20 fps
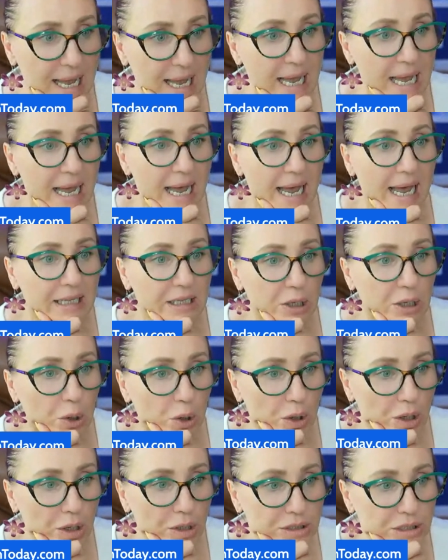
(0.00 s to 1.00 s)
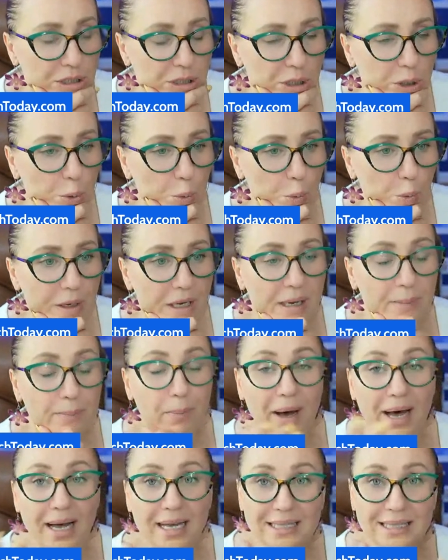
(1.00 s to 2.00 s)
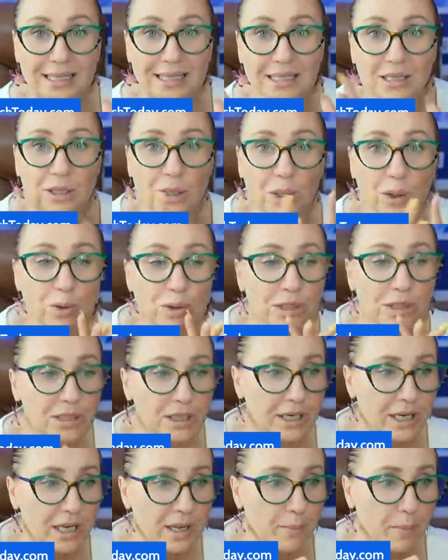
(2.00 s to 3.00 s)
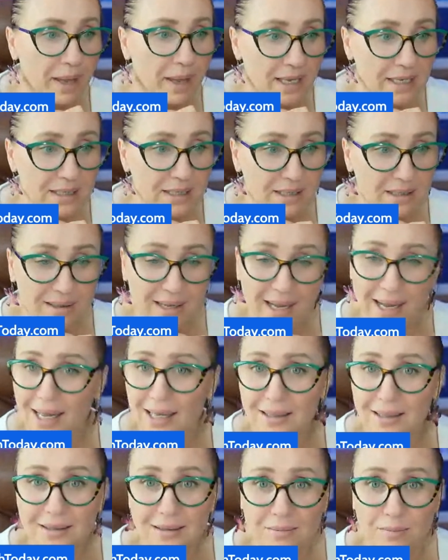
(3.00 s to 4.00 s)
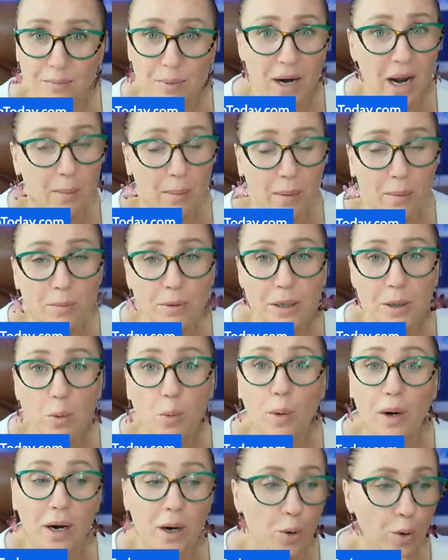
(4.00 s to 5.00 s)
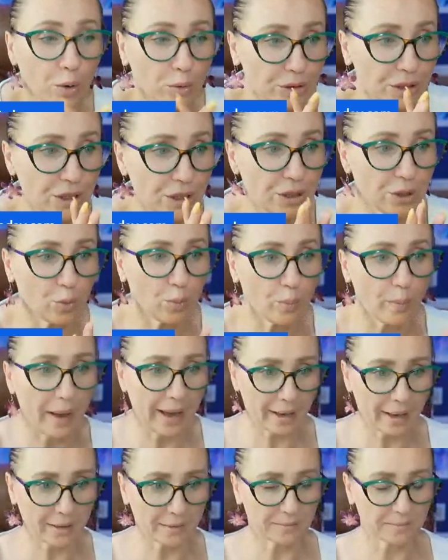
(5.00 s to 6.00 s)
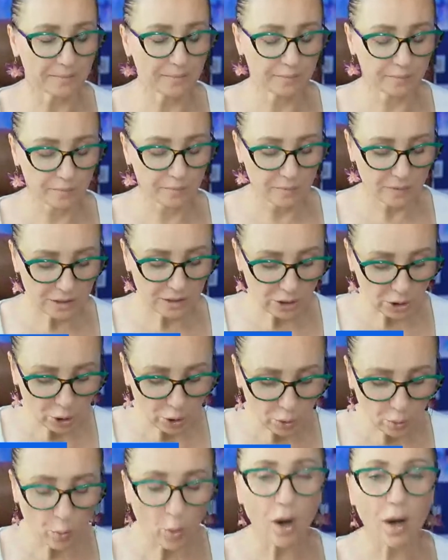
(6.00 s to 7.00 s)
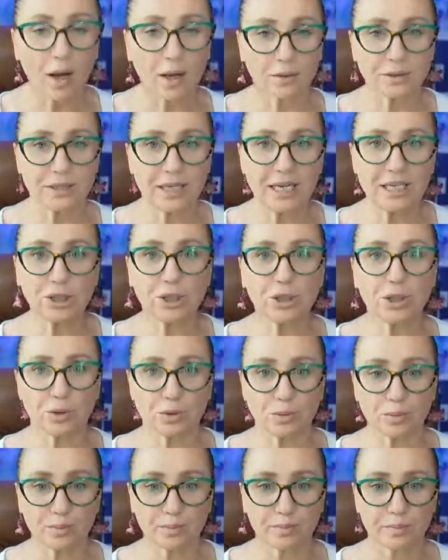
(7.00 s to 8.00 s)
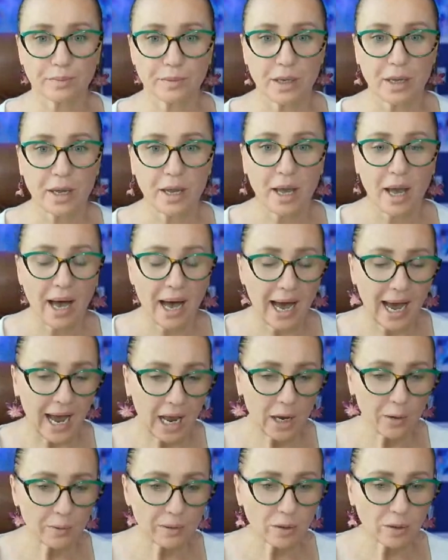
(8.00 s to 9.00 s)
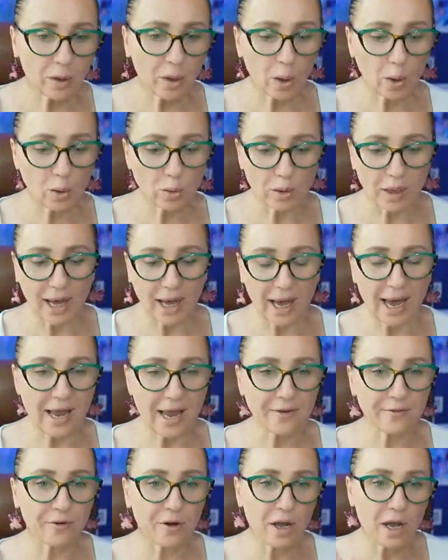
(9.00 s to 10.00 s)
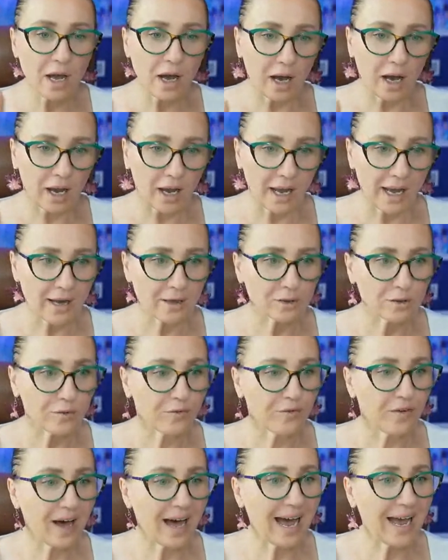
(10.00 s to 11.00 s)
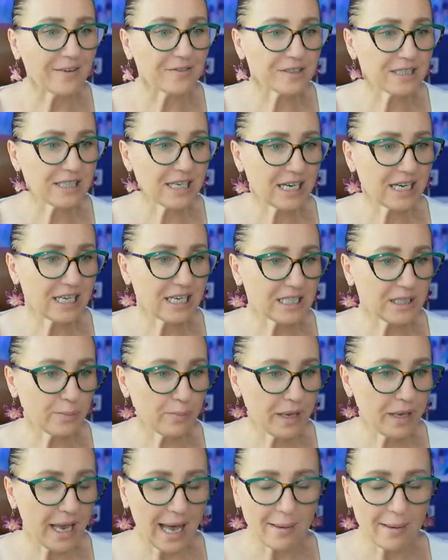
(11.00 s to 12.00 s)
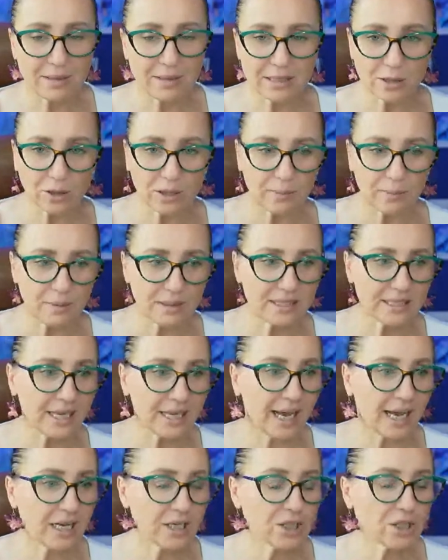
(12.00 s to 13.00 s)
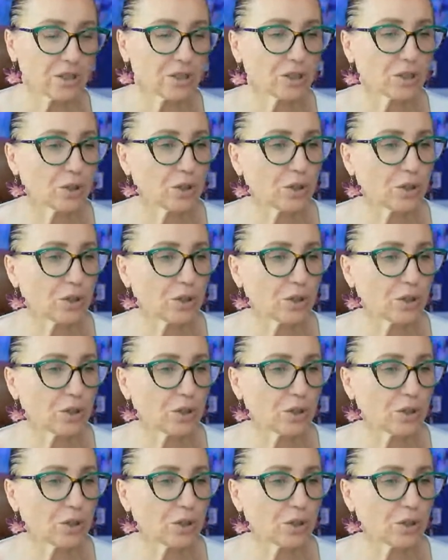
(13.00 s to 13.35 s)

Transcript: and also we busted those 3 myths that probably were holding you back. So tomorrow, day 2, I will go live around 5-6 p.m. It's going to be scheduled, so you're